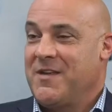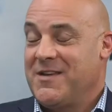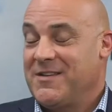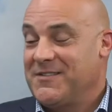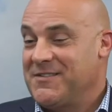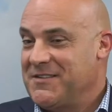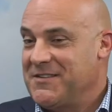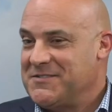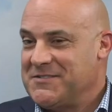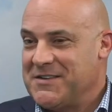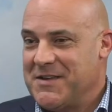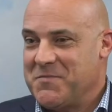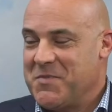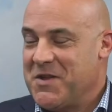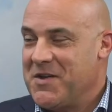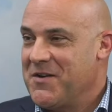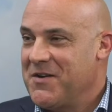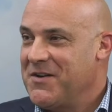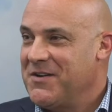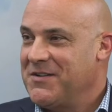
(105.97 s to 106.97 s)
as I'd say,
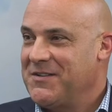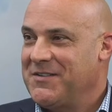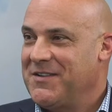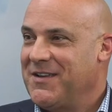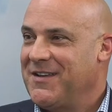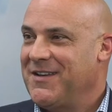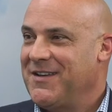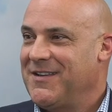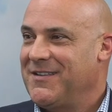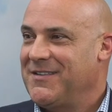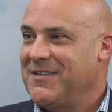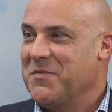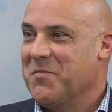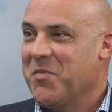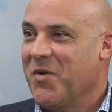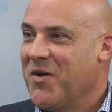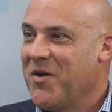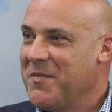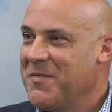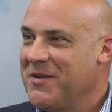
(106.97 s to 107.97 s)
beyond uh, the
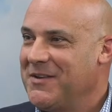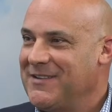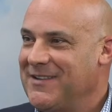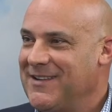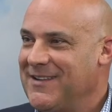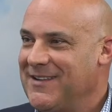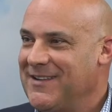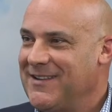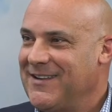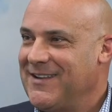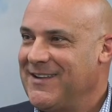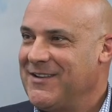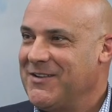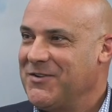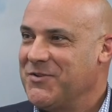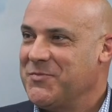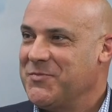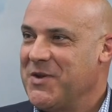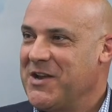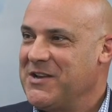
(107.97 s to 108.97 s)
employment and, and,
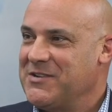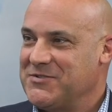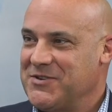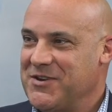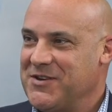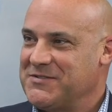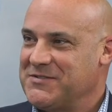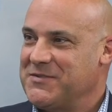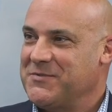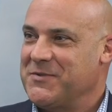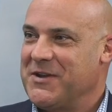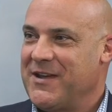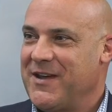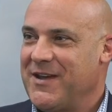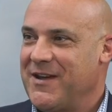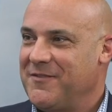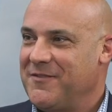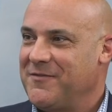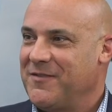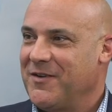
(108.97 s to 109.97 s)
the good paying jobs that we
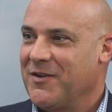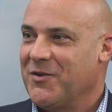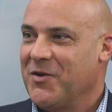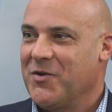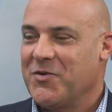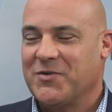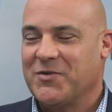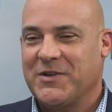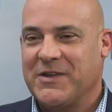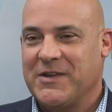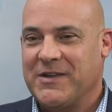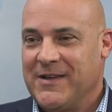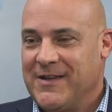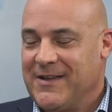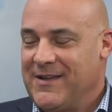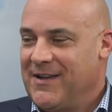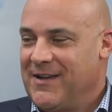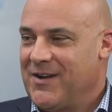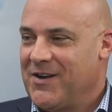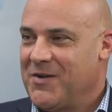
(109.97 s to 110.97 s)
have uh, locally,
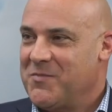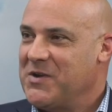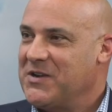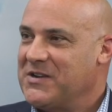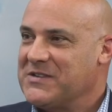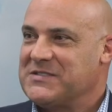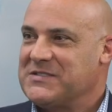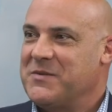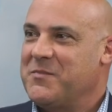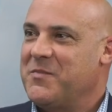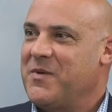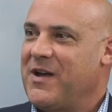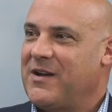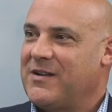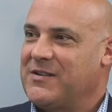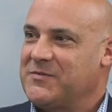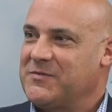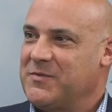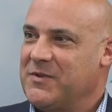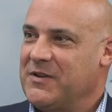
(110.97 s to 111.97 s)
our biggest
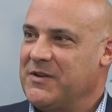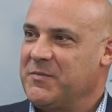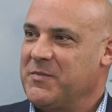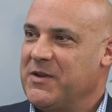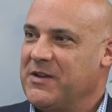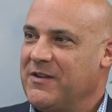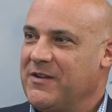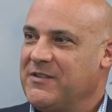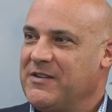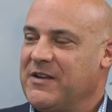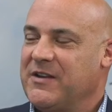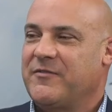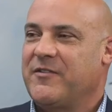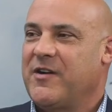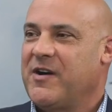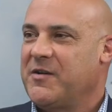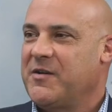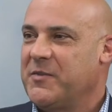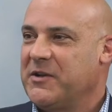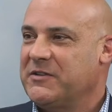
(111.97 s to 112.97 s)
impact has really been on the
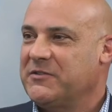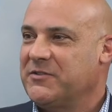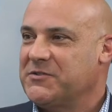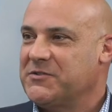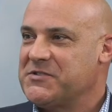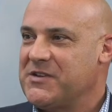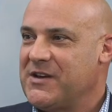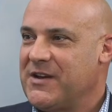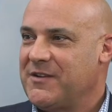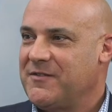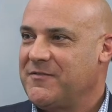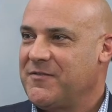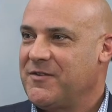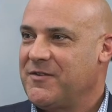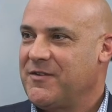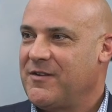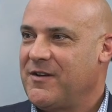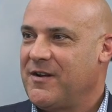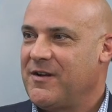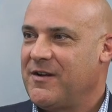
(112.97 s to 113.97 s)
environmental side
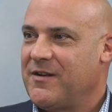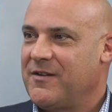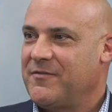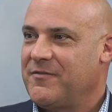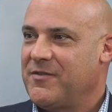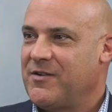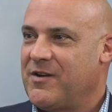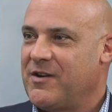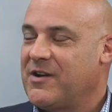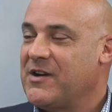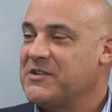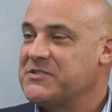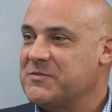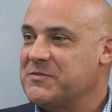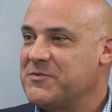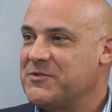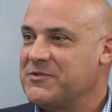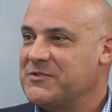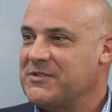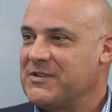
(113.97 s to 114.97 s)
for our, for our
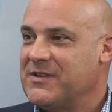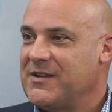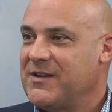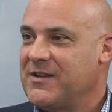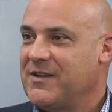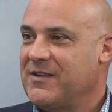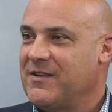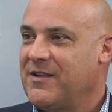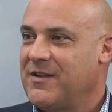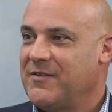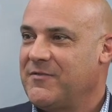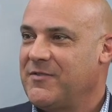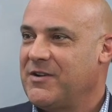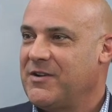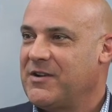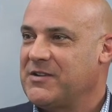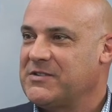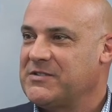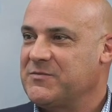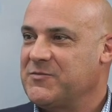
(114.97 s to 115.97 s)
customers. Uh, a lot of our
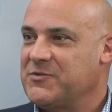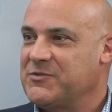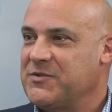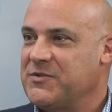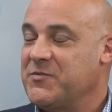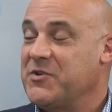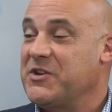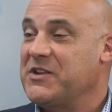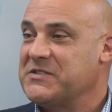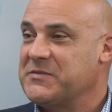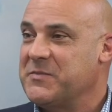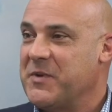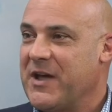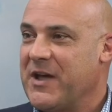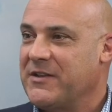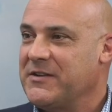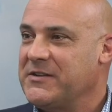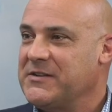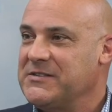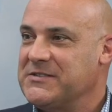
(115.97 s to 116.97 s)
customers are
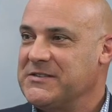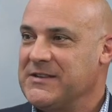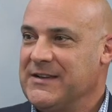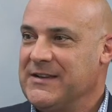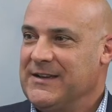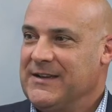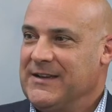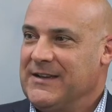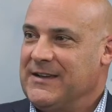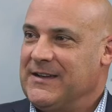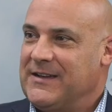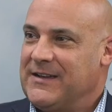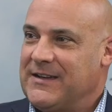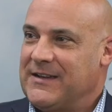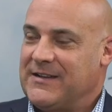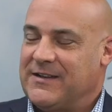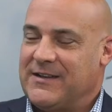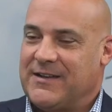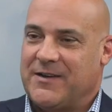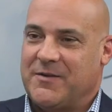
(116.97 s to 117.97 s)
municipalities, mm-hmm.
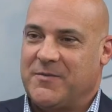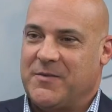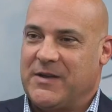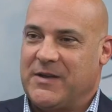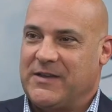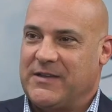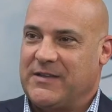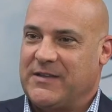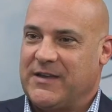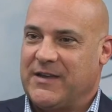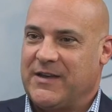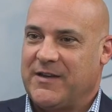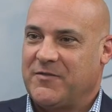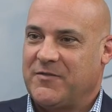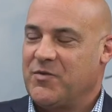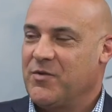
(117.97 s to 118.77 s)
and uh, really they have